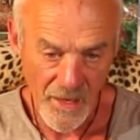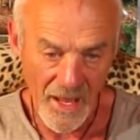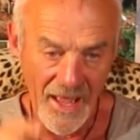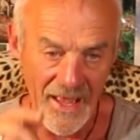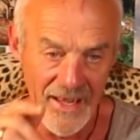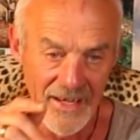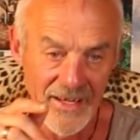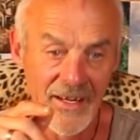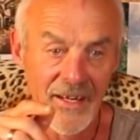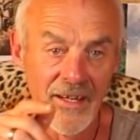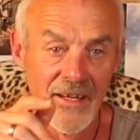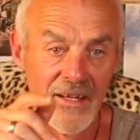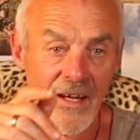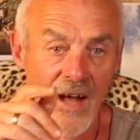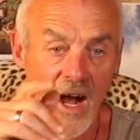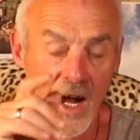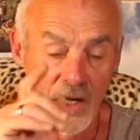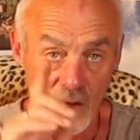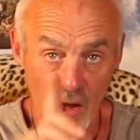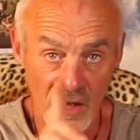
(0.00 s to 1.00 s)
and
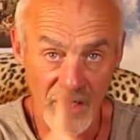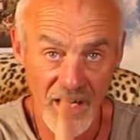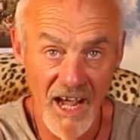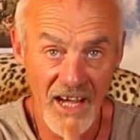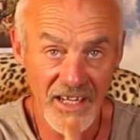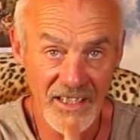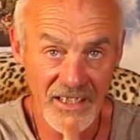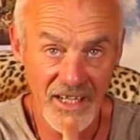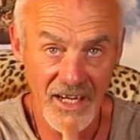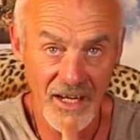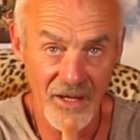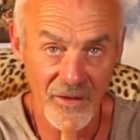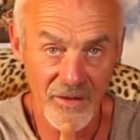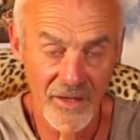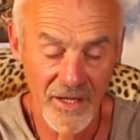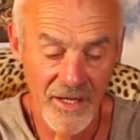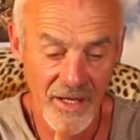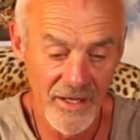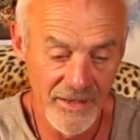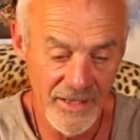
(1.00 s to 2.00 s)
I've got a cane out
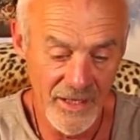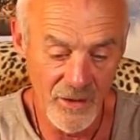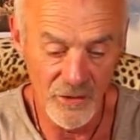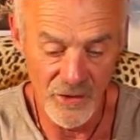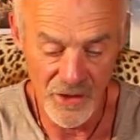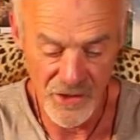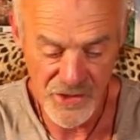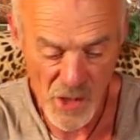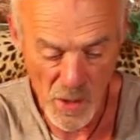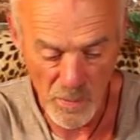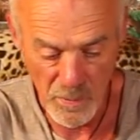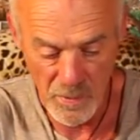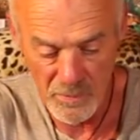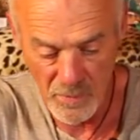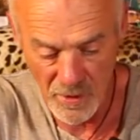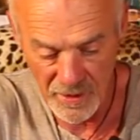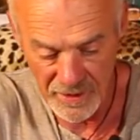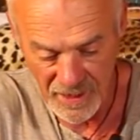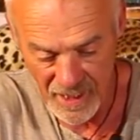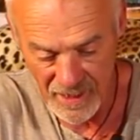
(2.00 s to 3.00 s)
there. Now on the top of
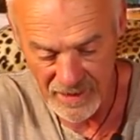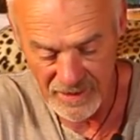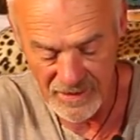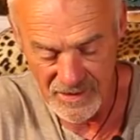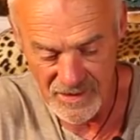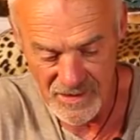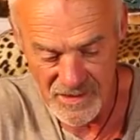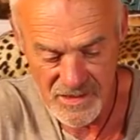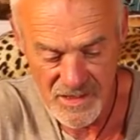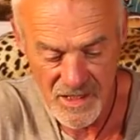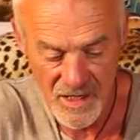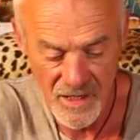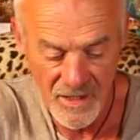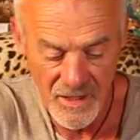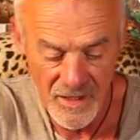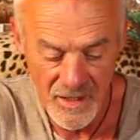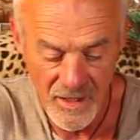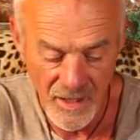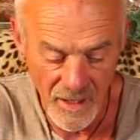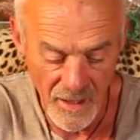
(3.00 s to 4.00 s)
my canes,
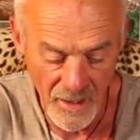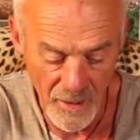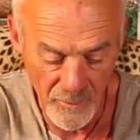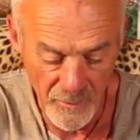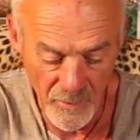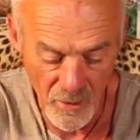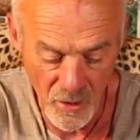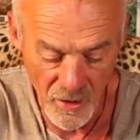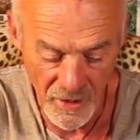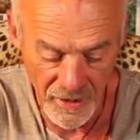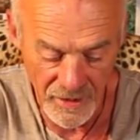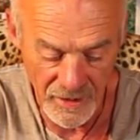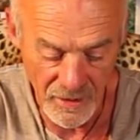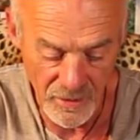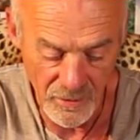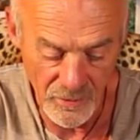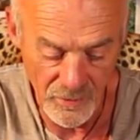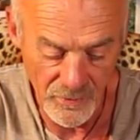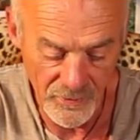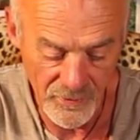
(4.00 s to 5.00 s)
I
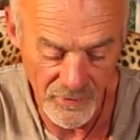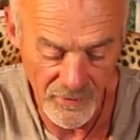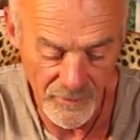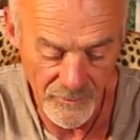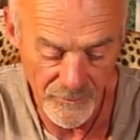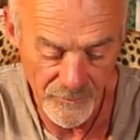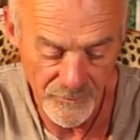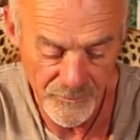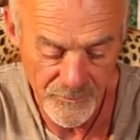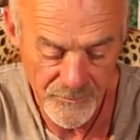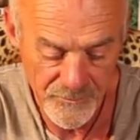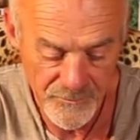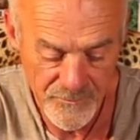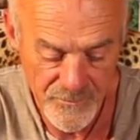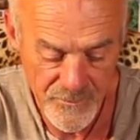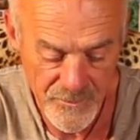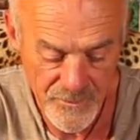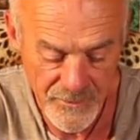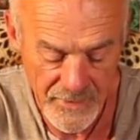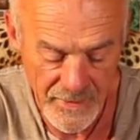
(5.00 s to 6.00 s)
use,
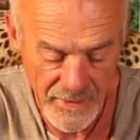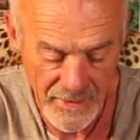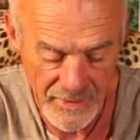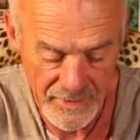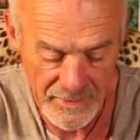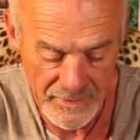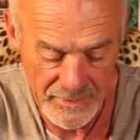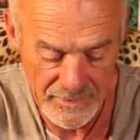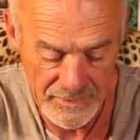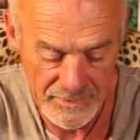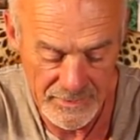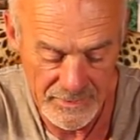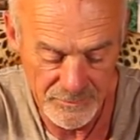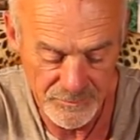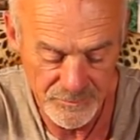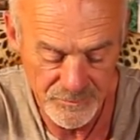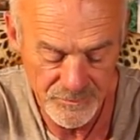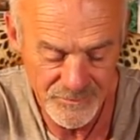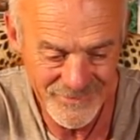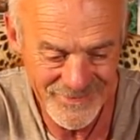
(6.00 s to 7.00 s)

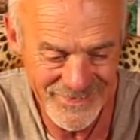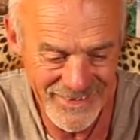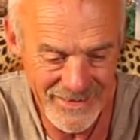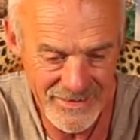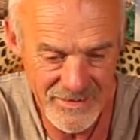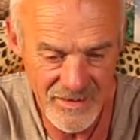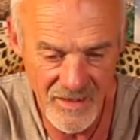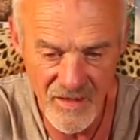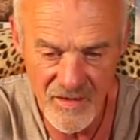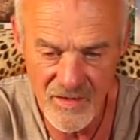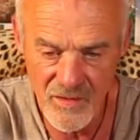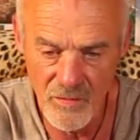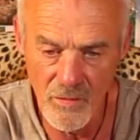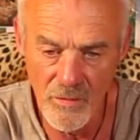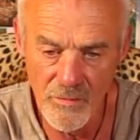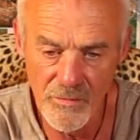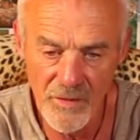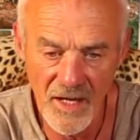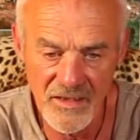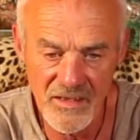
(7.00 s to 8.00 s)
it's a
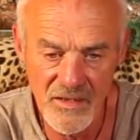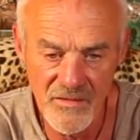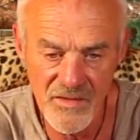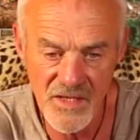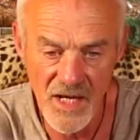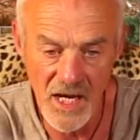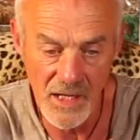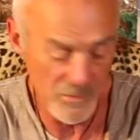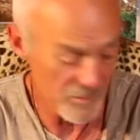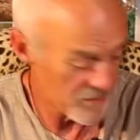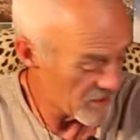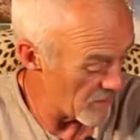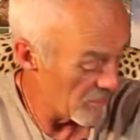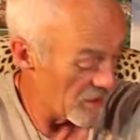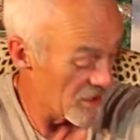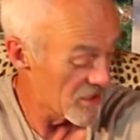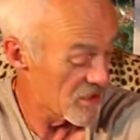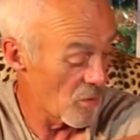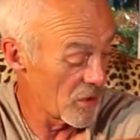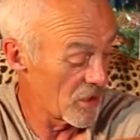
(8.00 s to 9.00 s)
reflective tape,
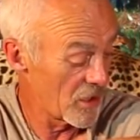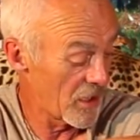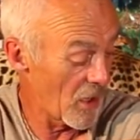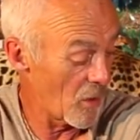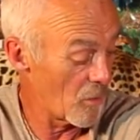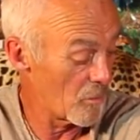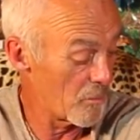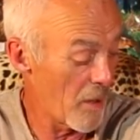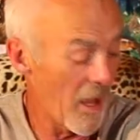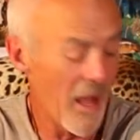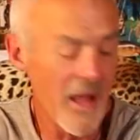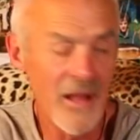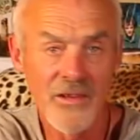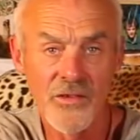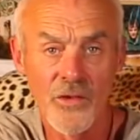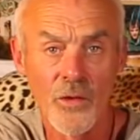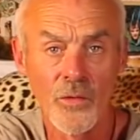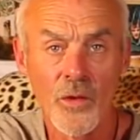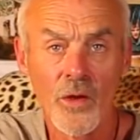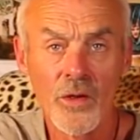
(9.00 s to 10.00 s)
similar to what you get on
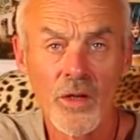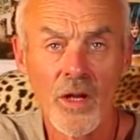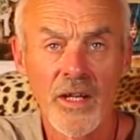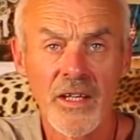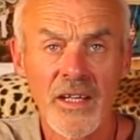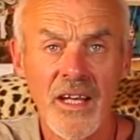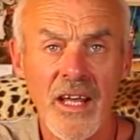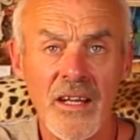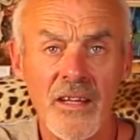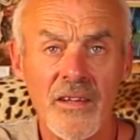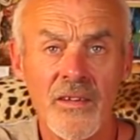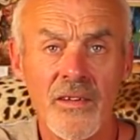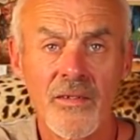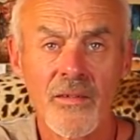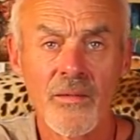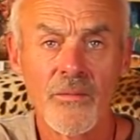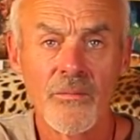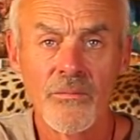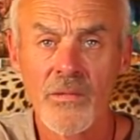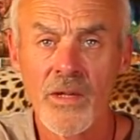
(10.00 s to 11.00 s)
bands on like
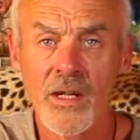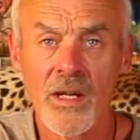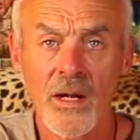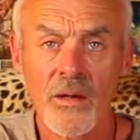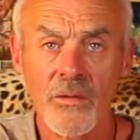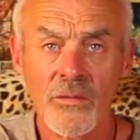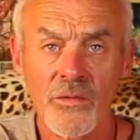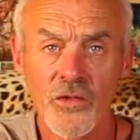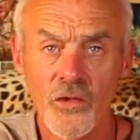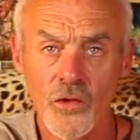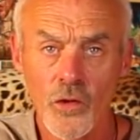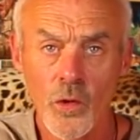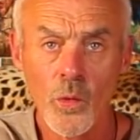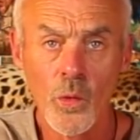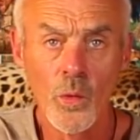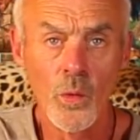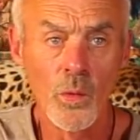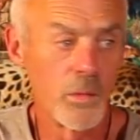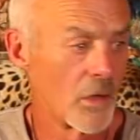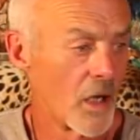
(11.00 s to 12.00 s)
kids, you know,
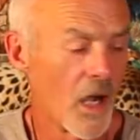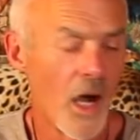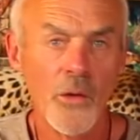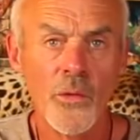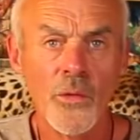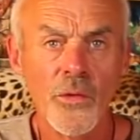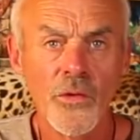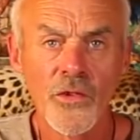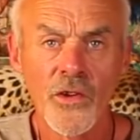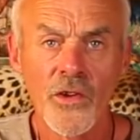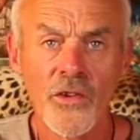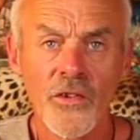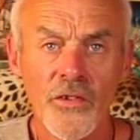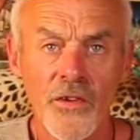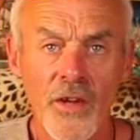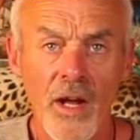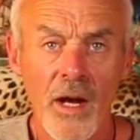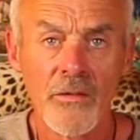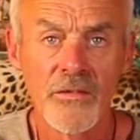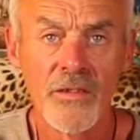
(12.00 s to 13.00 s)
school coats and
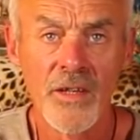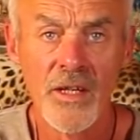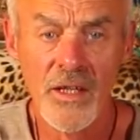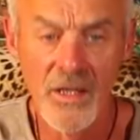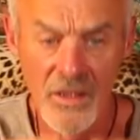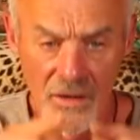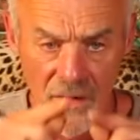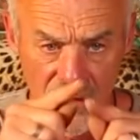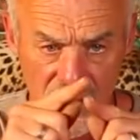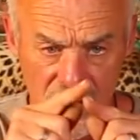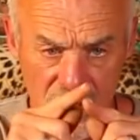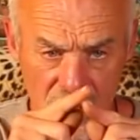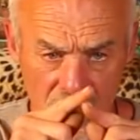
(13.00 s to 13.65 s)
stuff. Those